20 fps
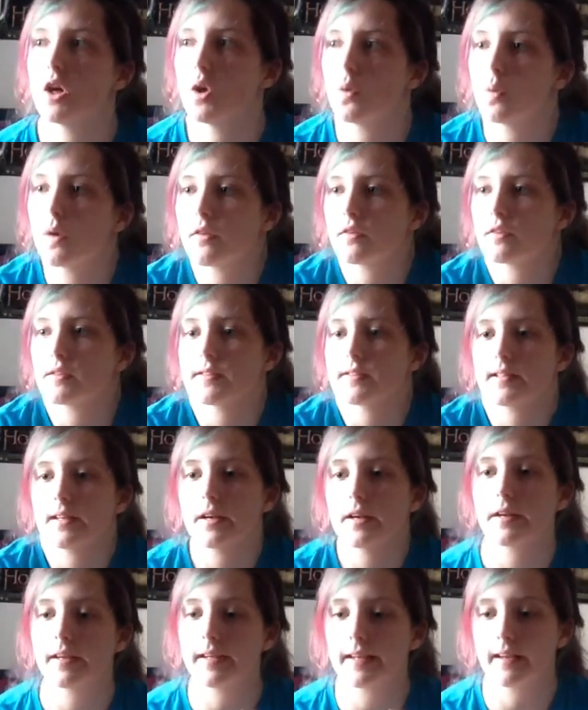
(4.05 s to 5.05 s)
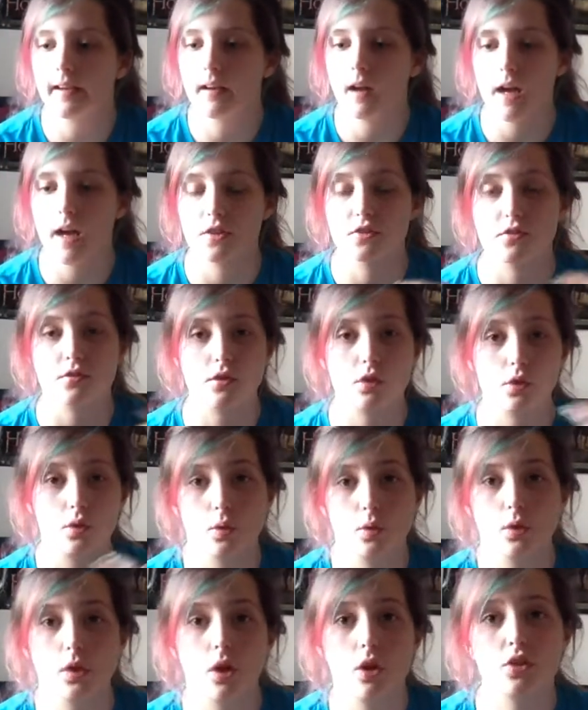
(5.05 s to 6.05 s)
whether it's learning at
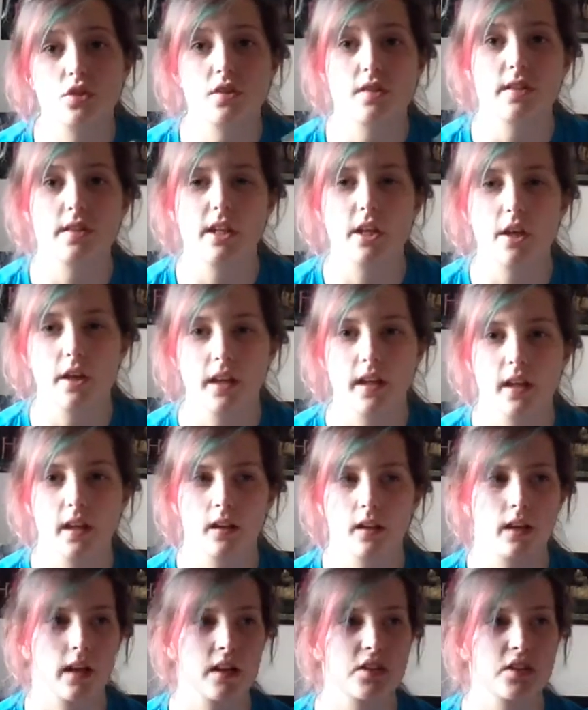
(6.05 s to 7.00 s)
school or just learning